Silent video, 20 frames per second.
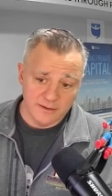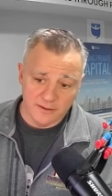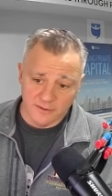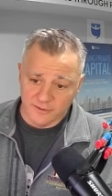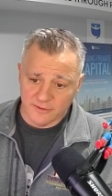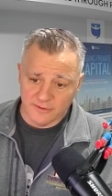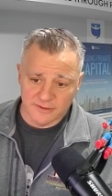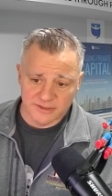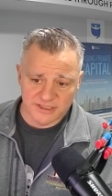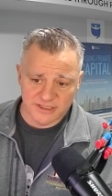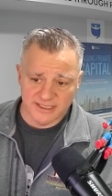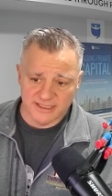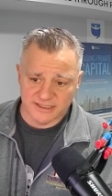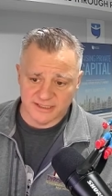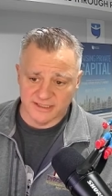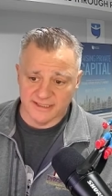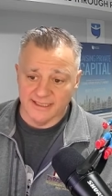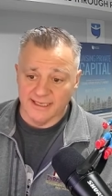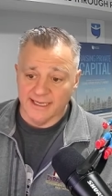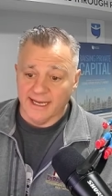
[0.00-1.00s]
No it's
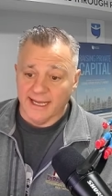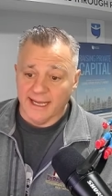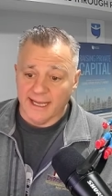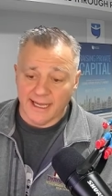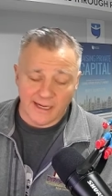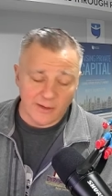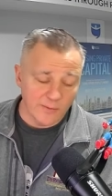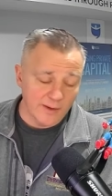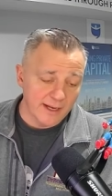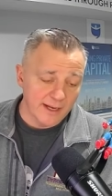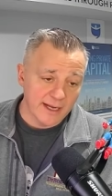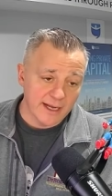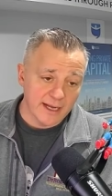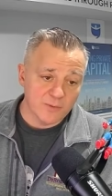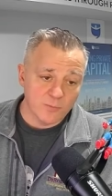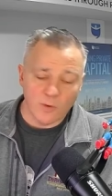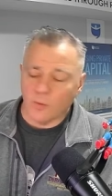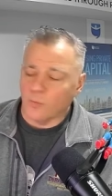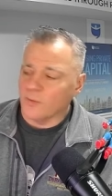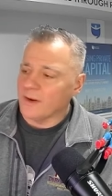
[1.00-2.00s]
negotiation. Anyway, no
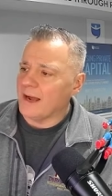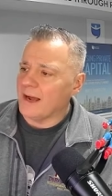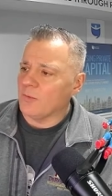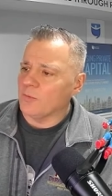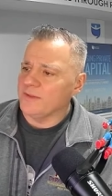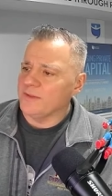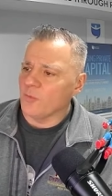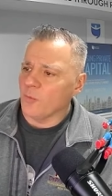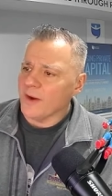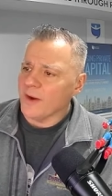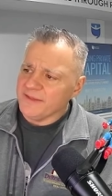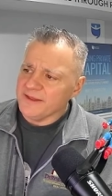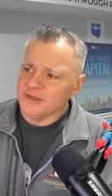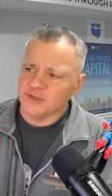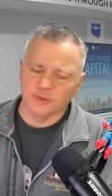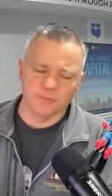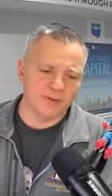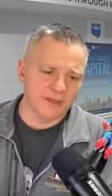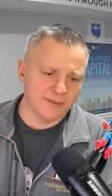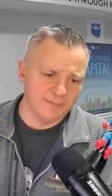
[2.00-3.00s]
but what I, what the way that you
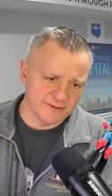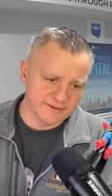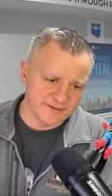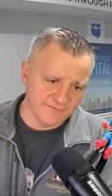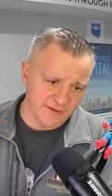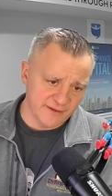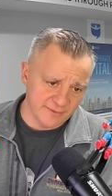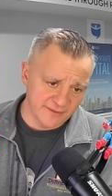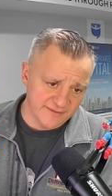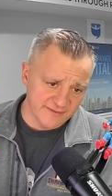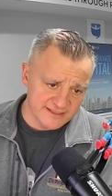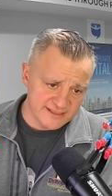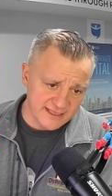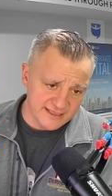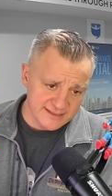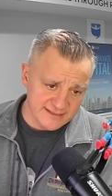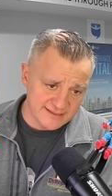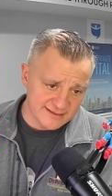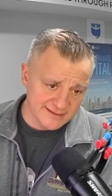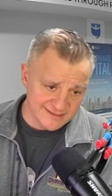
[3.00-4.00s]
do play multifamily these
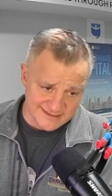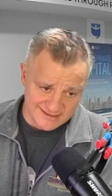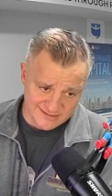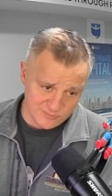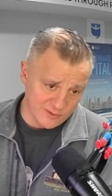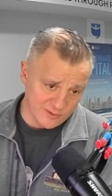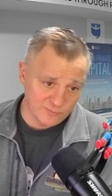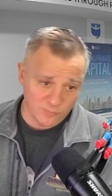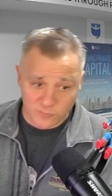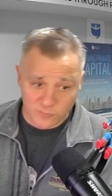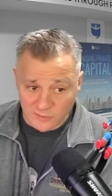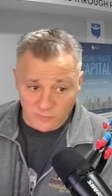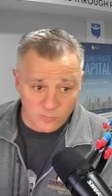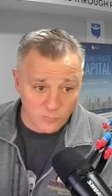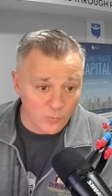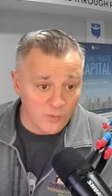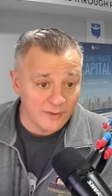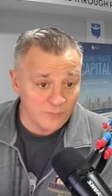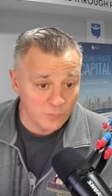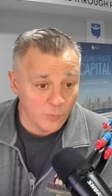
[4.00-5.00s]
days, and this is what we're
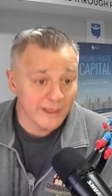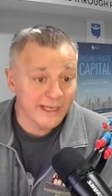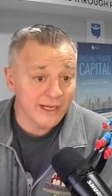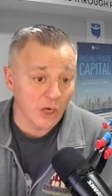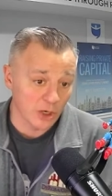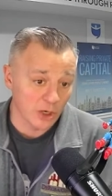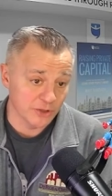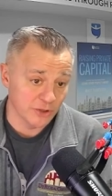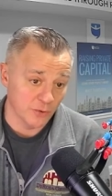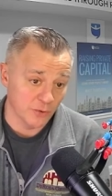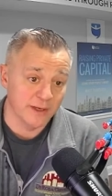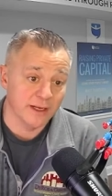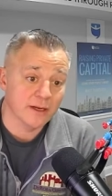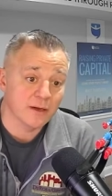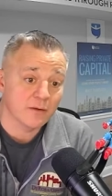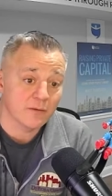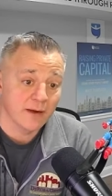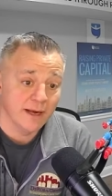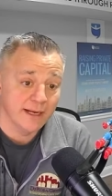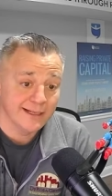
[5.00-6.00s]
what we are
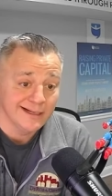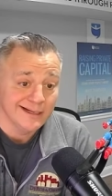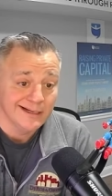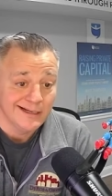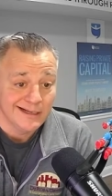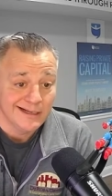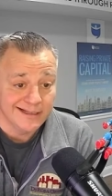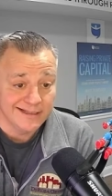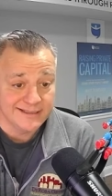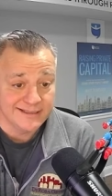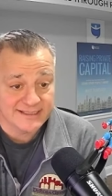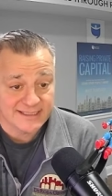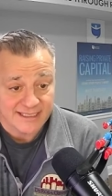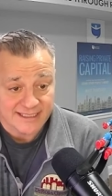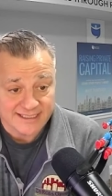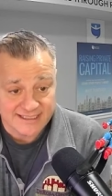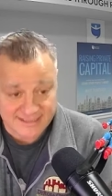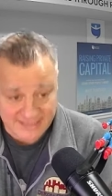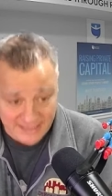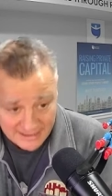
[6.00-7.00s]
doing, right? Is
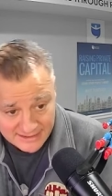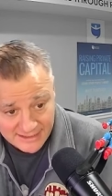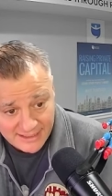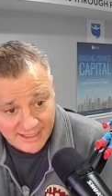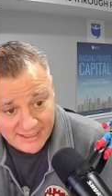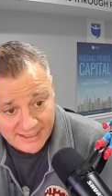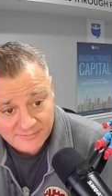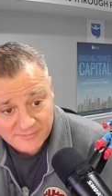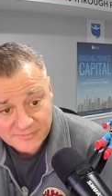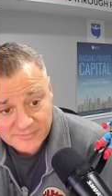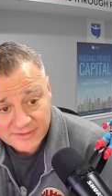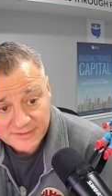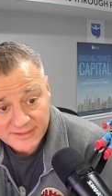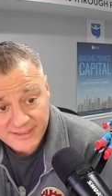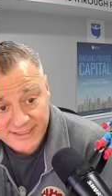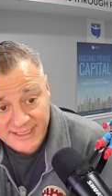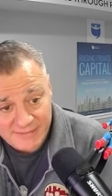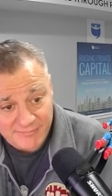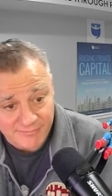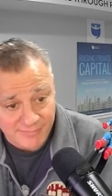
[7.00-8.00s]
you stay in the game, you
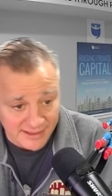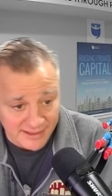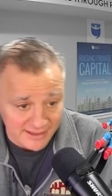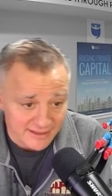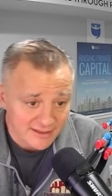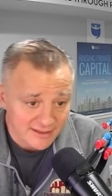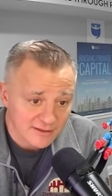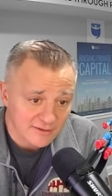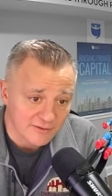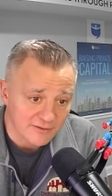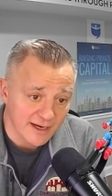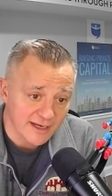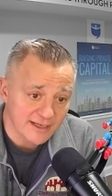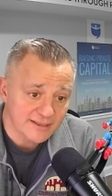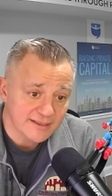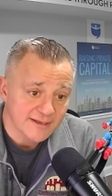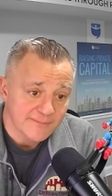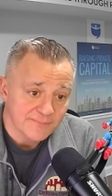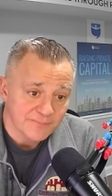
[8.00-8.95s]
keep bidding, right?